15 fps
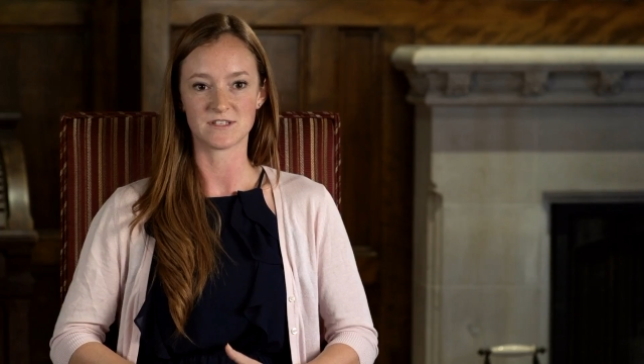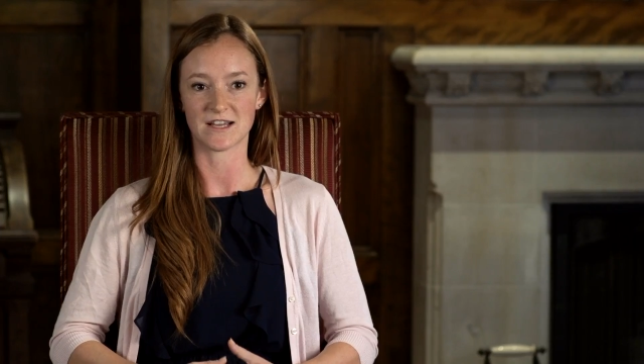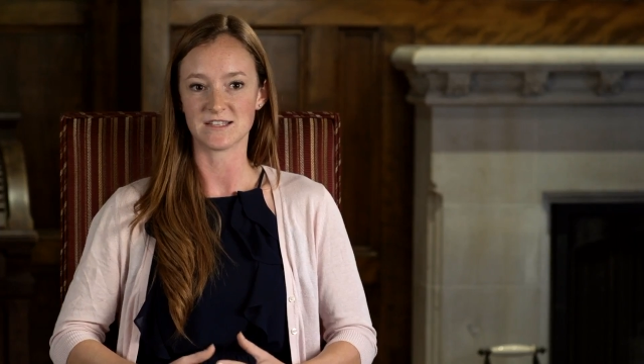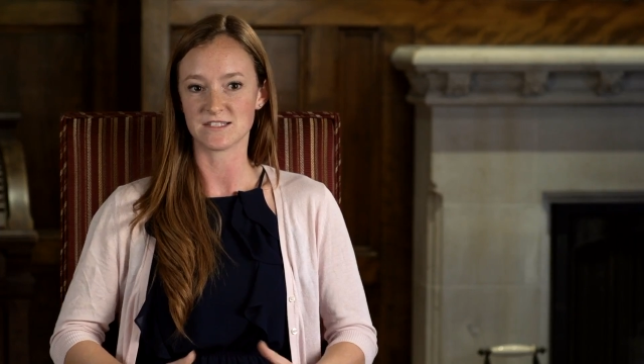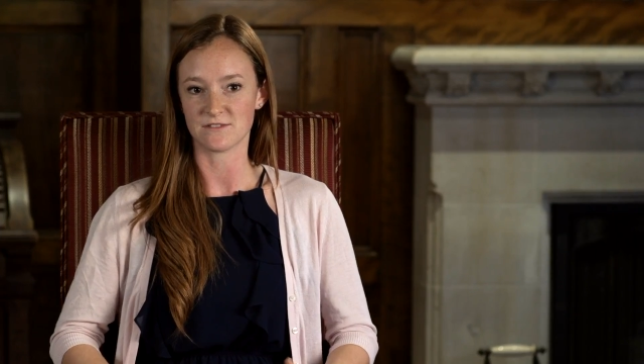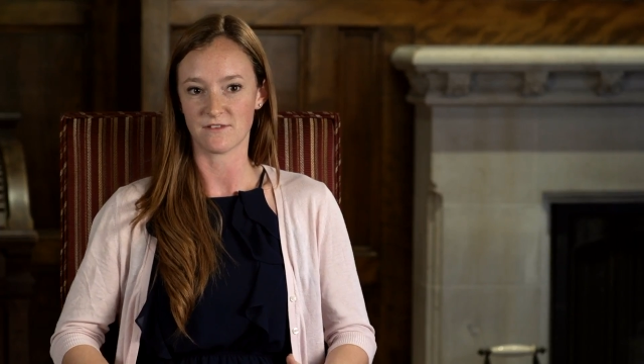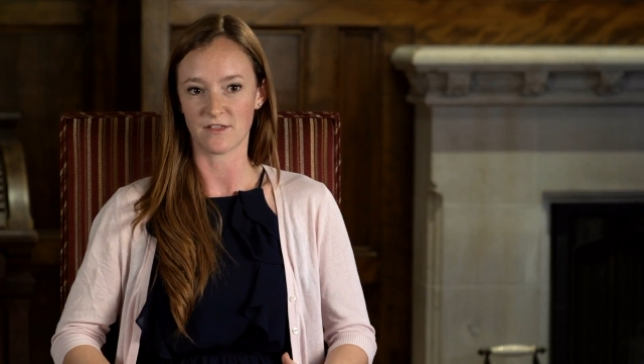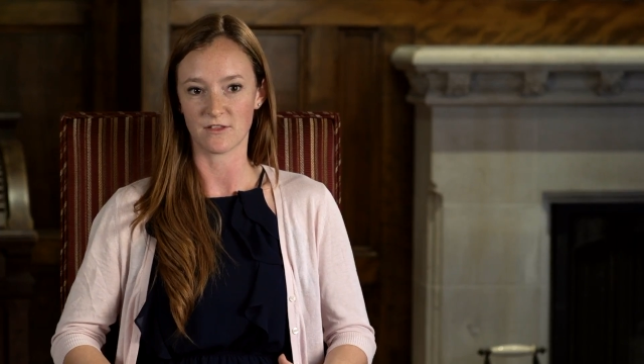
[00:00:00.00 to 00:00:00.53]

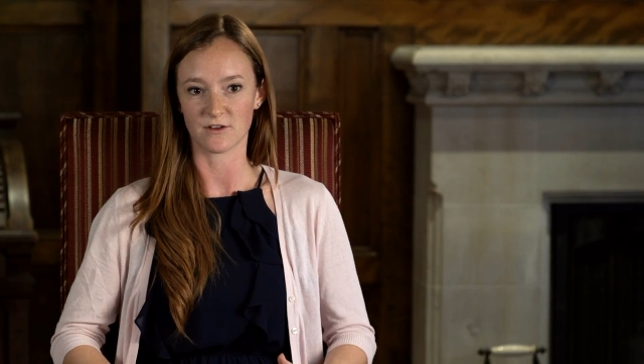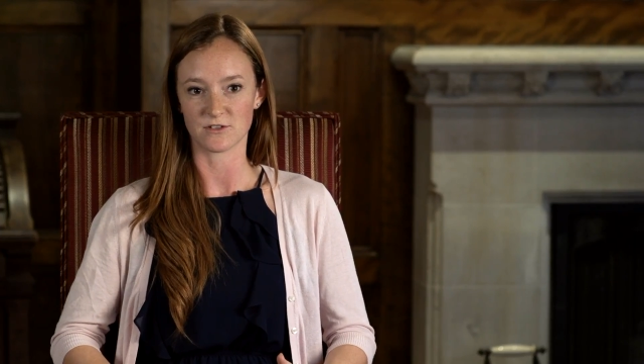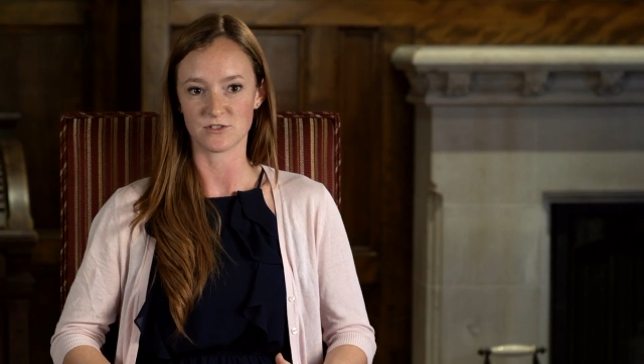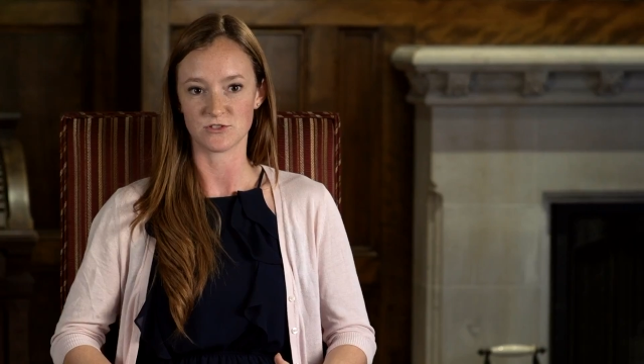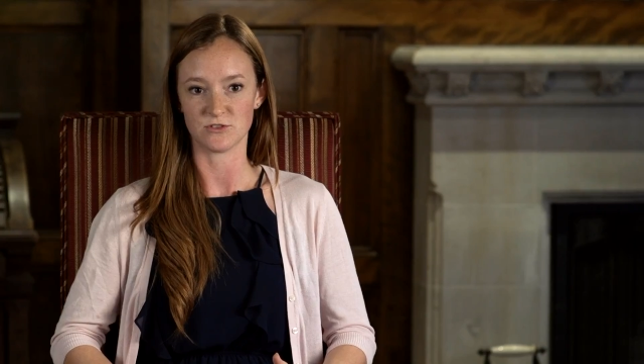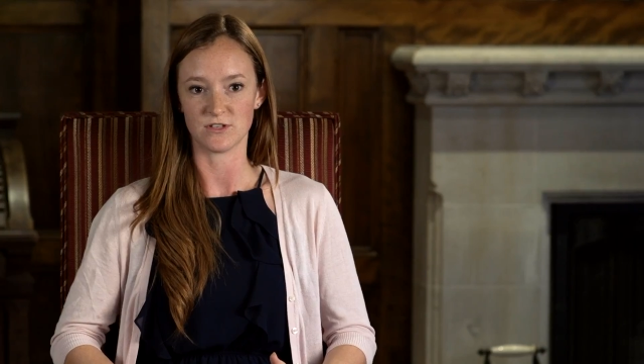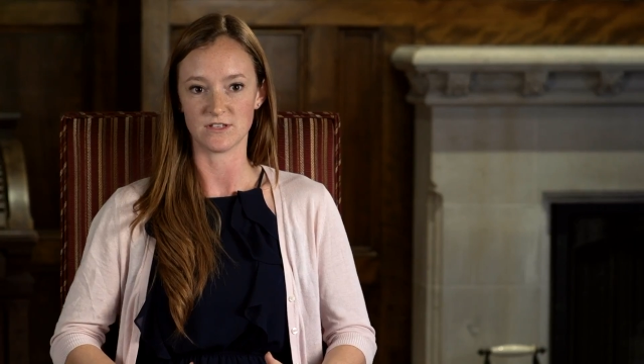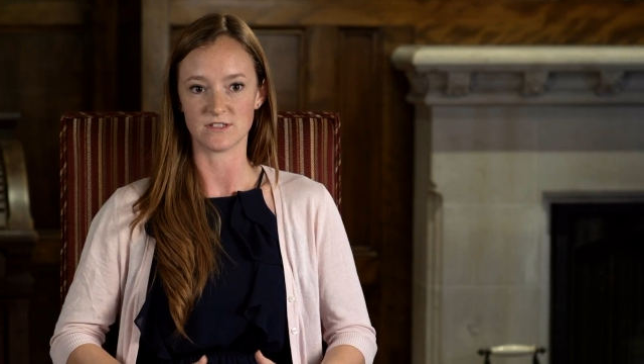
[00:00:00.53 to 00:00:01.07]
tons of other
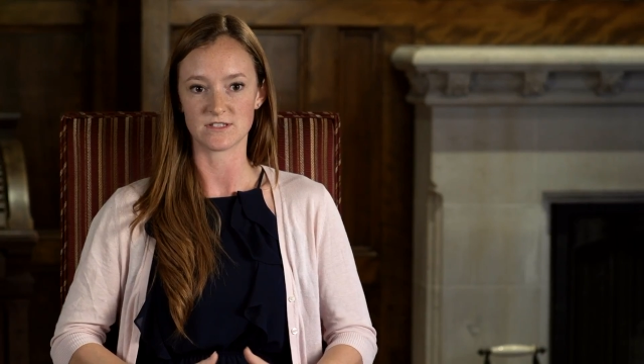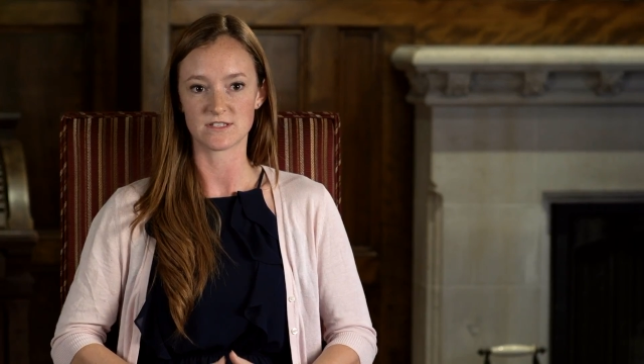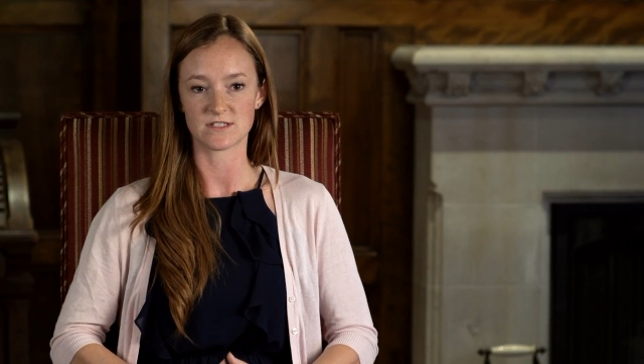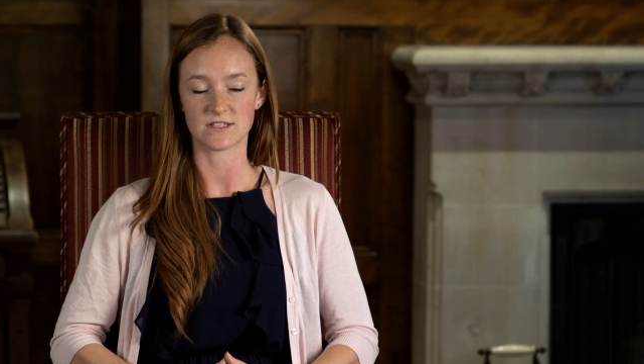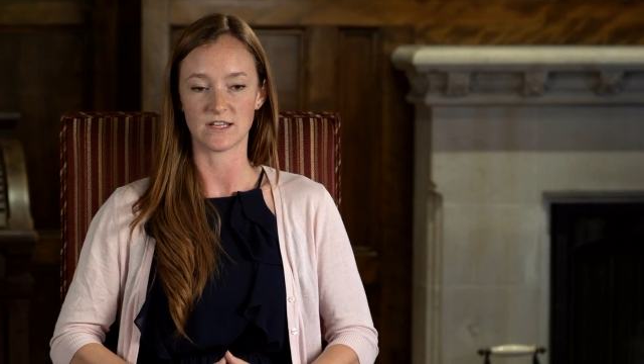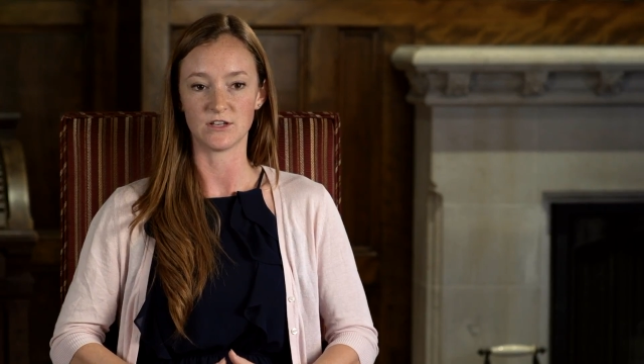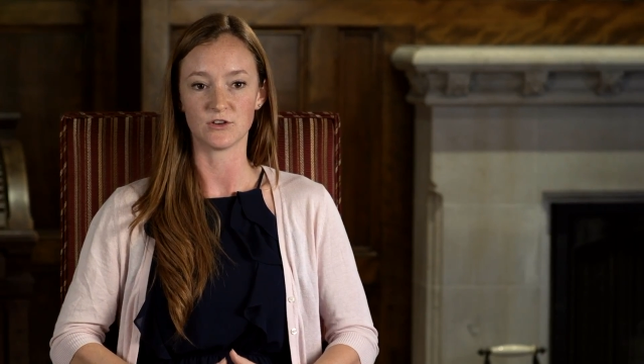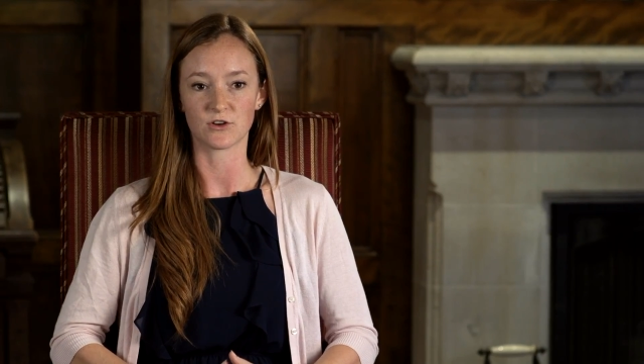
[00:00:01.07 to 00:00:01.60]
students
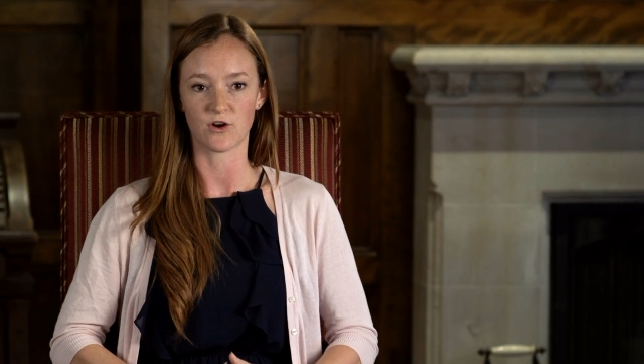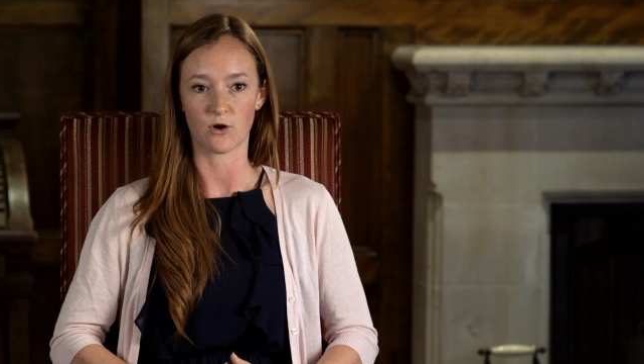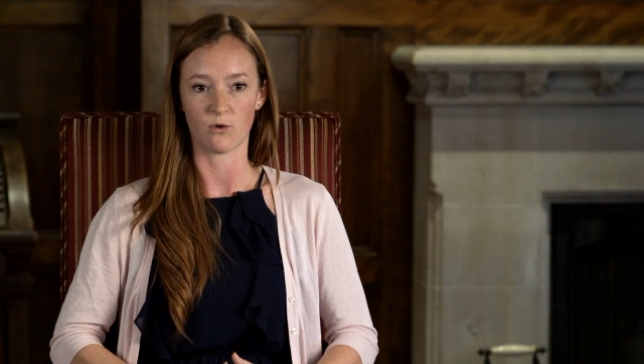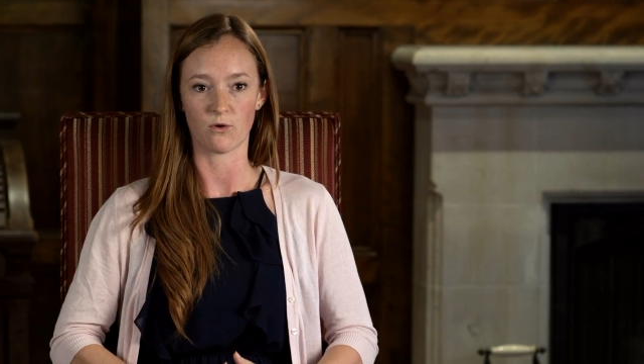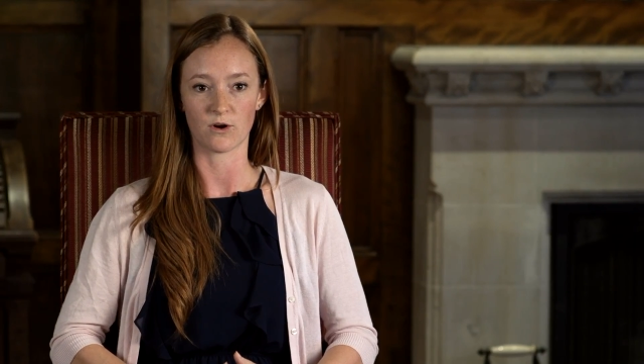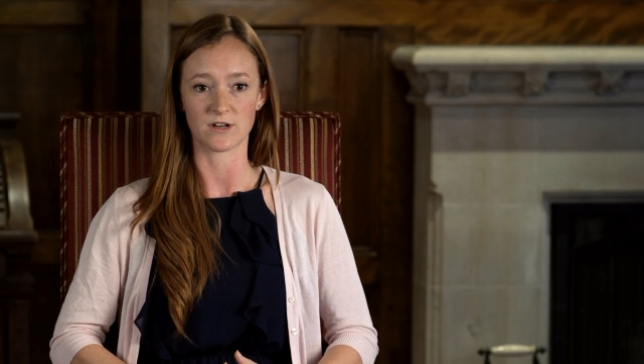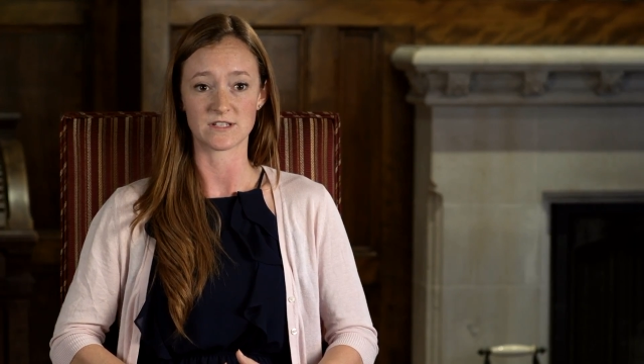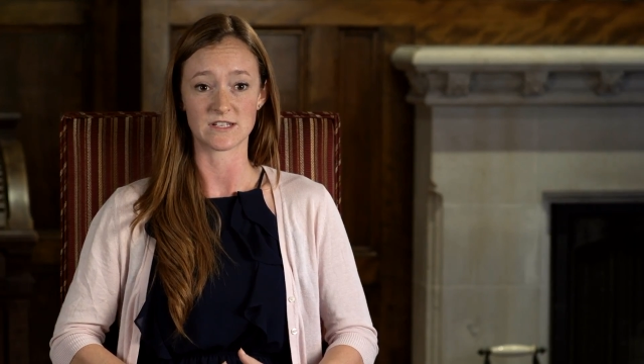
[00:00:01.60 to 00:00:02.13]
in your
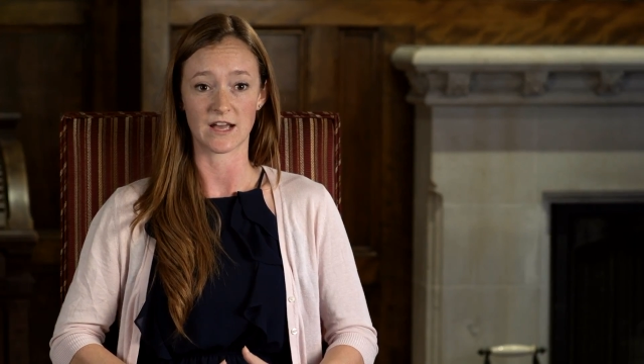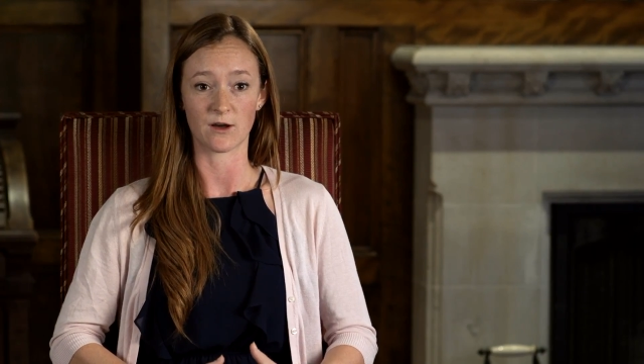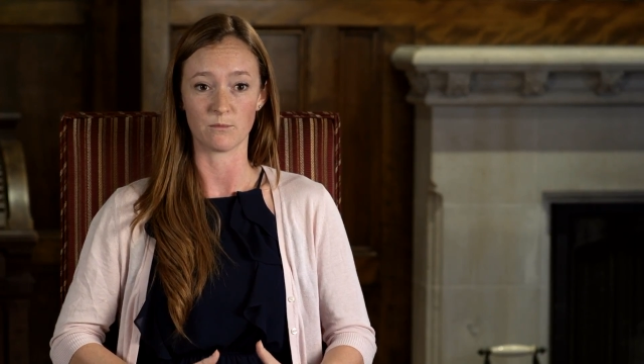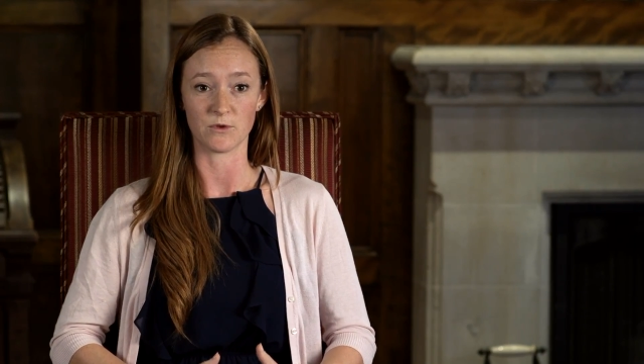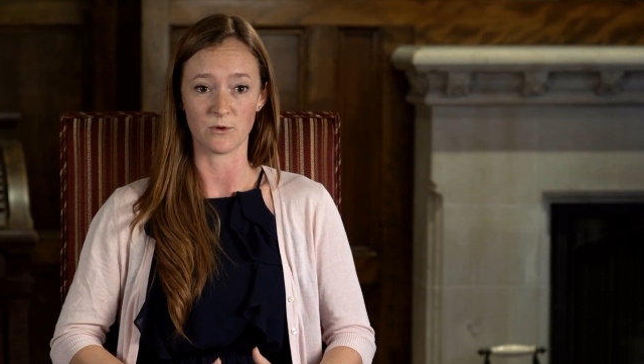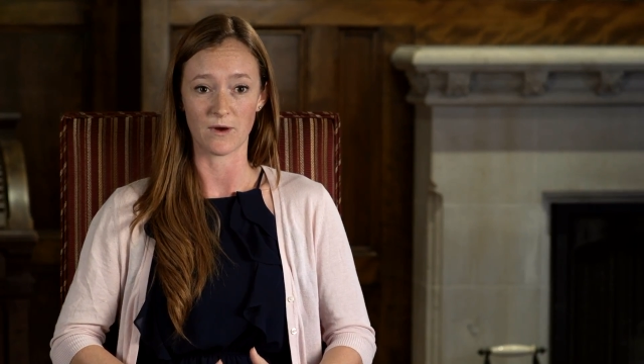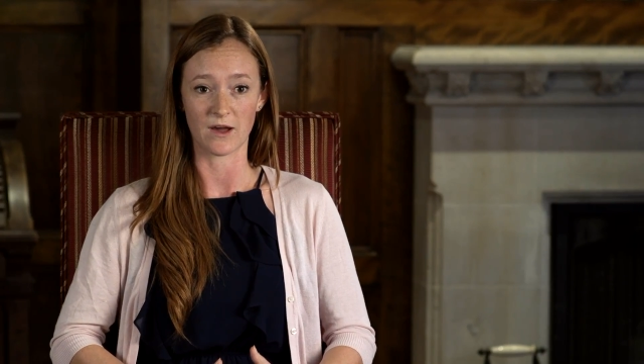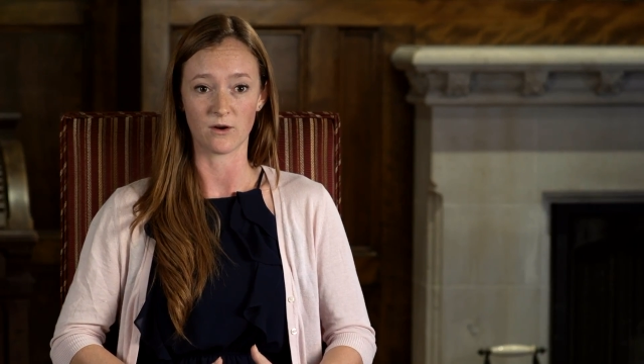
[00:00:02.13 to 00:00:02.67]
cohort to help
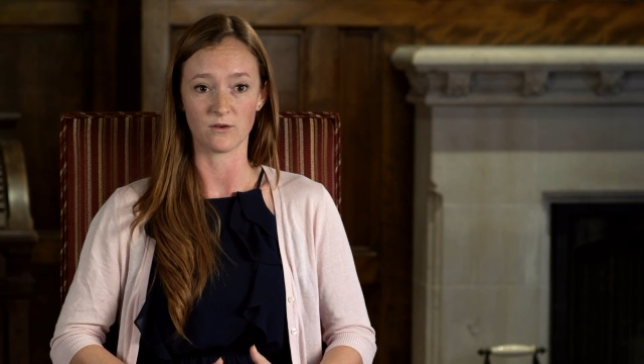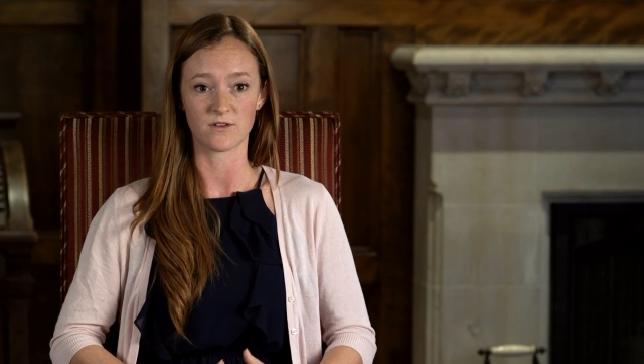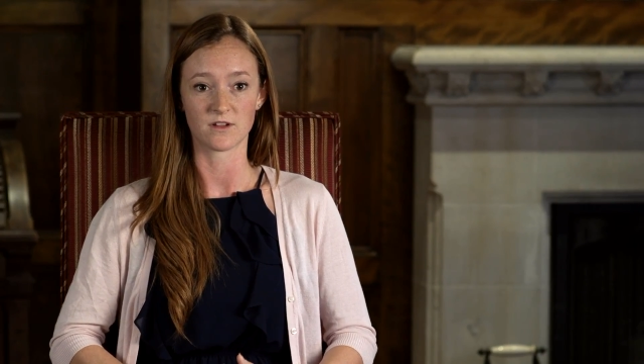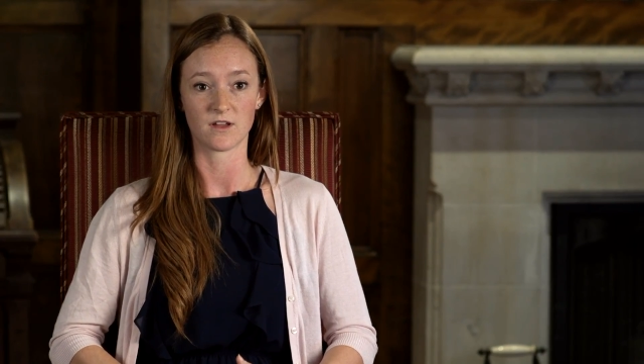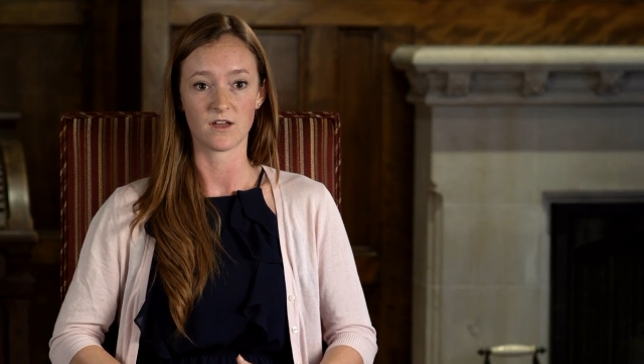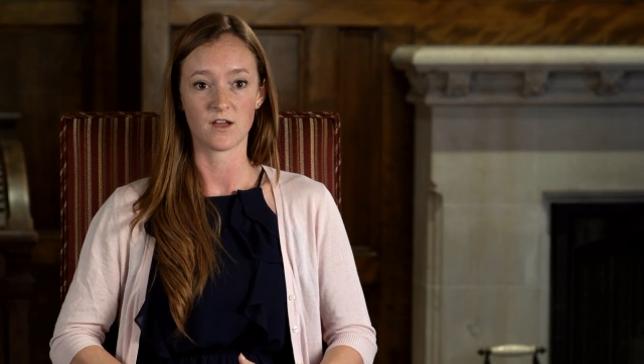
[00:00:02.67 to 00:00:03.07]
you out.